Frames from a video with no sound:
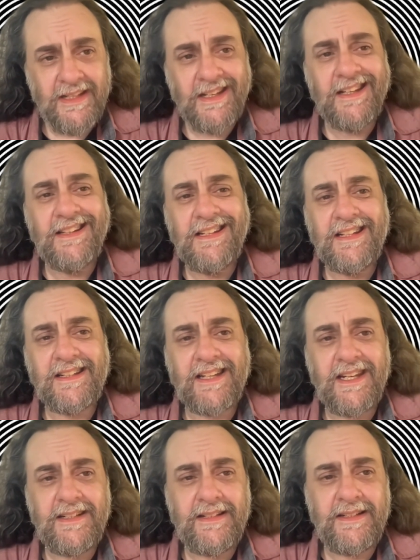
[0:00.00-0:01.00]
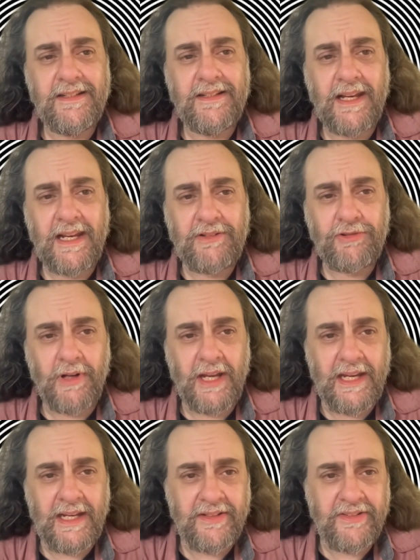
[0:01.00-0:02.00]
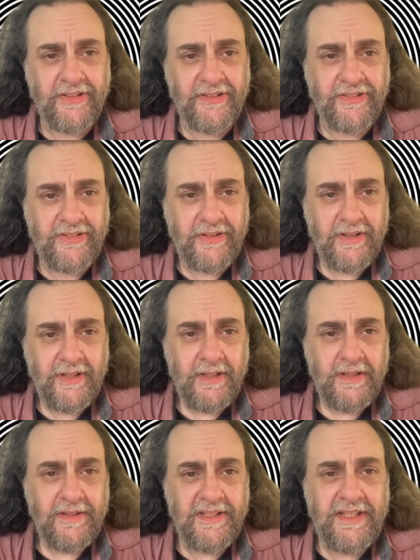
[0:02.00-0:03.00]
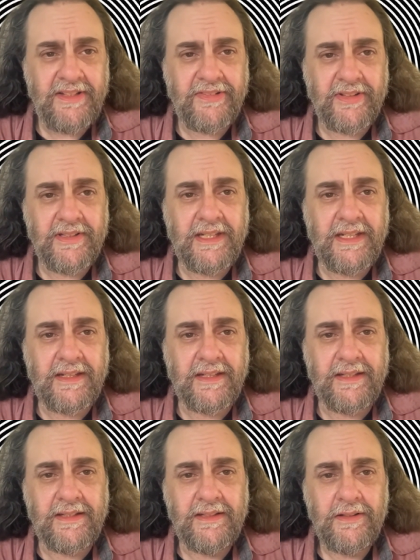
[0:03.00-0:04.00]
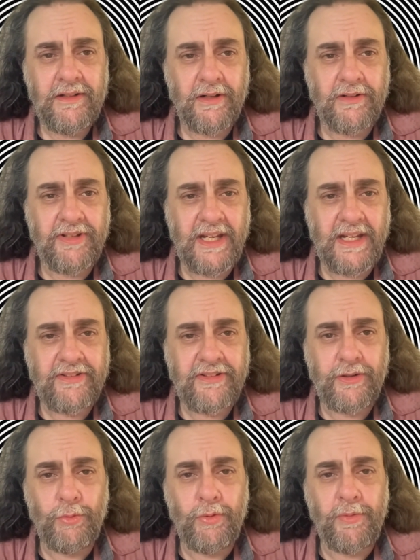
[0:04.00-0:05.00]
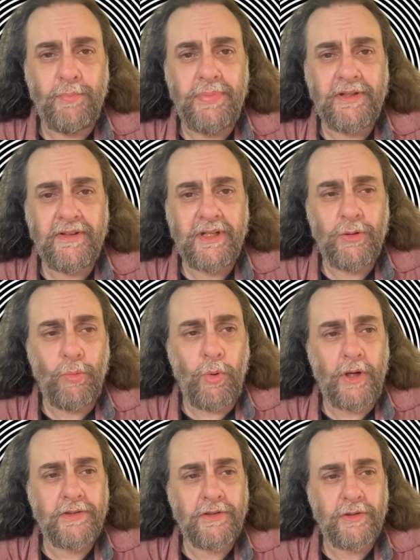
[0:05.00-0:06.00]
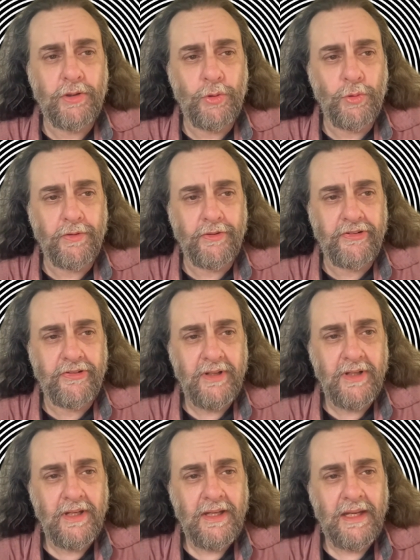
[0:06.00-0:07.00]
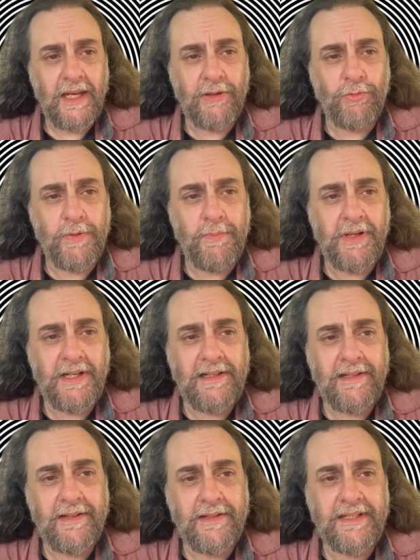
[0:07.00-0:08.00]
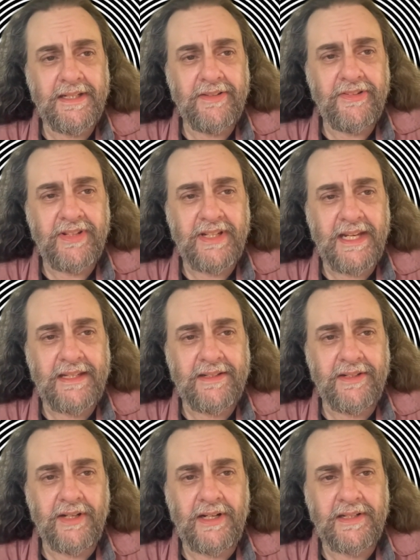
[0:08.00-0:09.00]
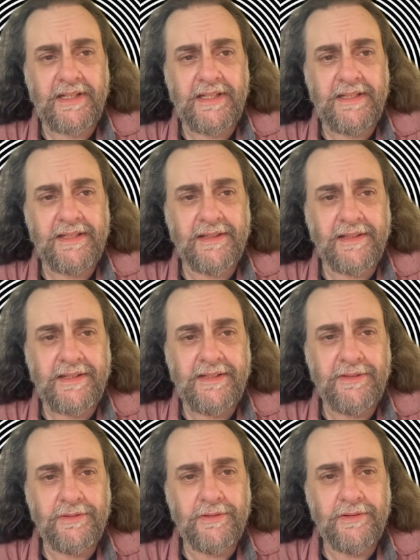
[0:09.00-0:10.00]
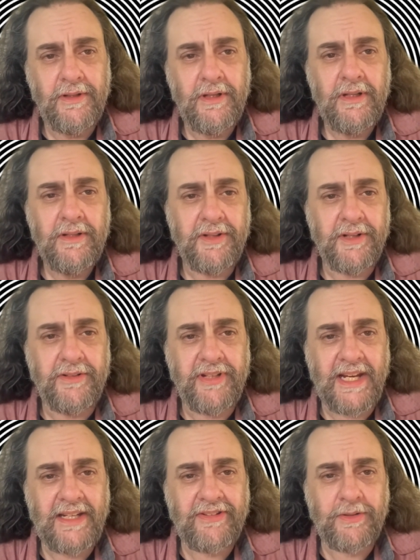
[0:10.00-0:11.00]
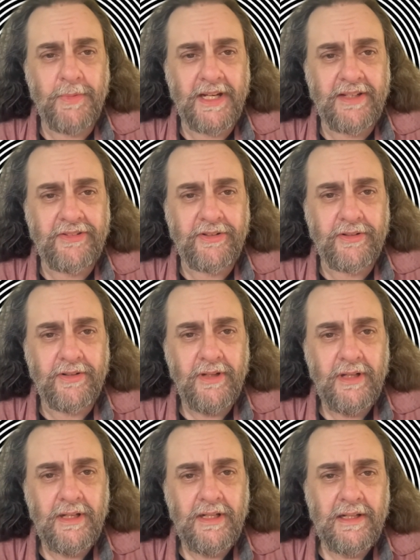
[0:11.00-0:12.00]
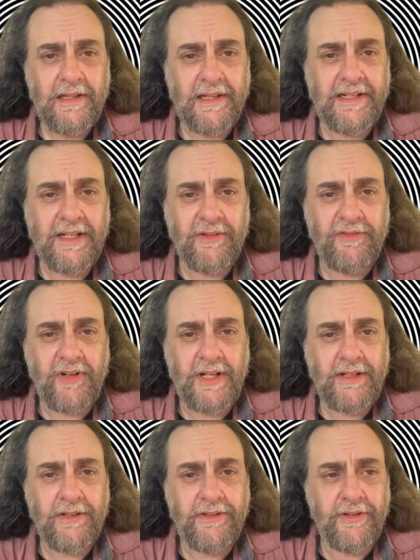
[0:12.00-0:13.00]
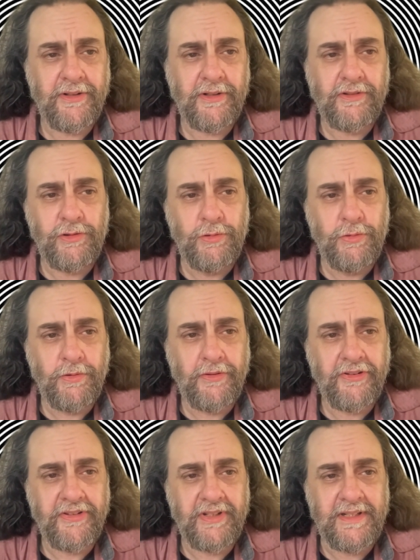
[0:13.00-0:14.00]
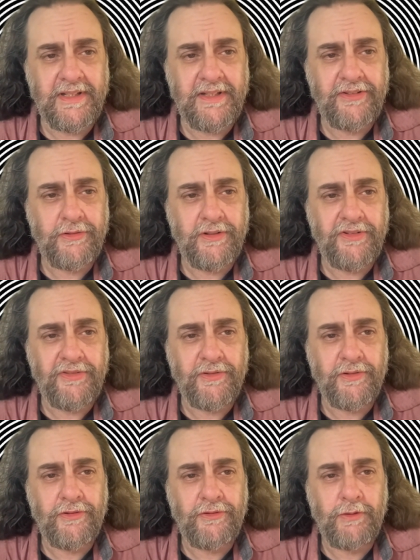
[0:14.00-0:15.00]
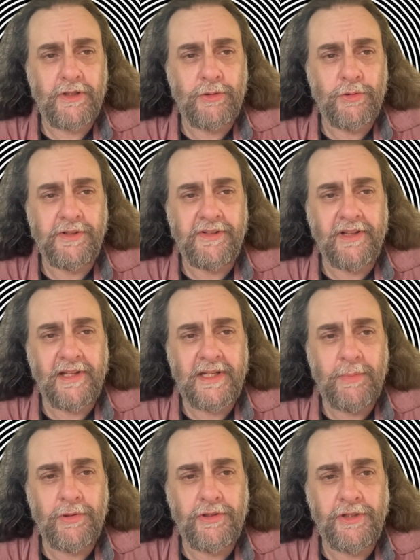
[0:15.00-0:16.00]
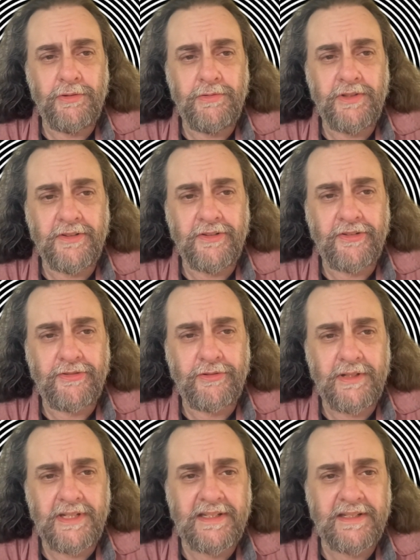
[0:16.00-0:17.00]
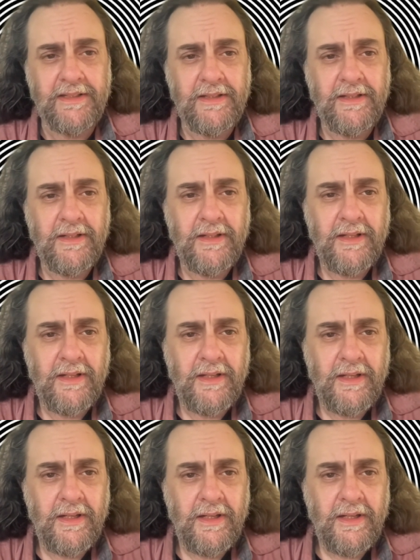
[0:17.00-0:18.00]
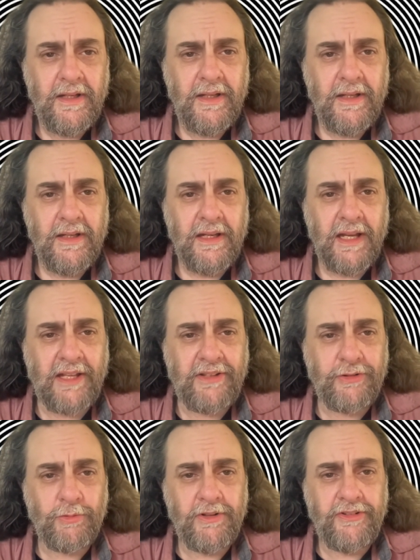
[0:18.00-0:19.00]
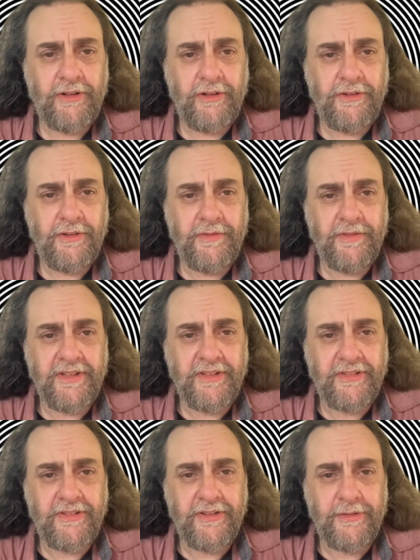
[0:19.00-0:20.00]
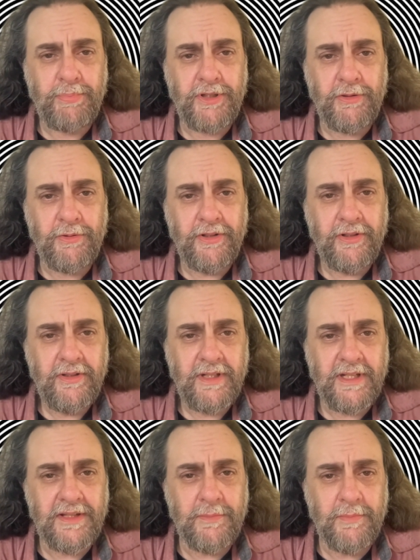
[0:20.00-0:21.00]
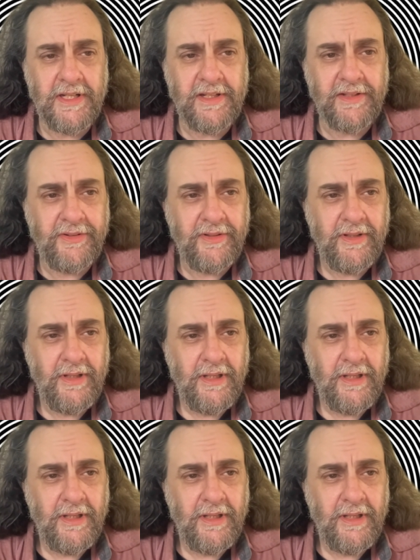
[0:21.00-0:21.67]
in the Akkadian Atrahasis, these Igigi are tasked with building a watercourse and rebel against the Anunnaki Enlil, their taskmaster, lighting fire to their tools in history's first recorded labor union strike. As a result of this dispute in the myth,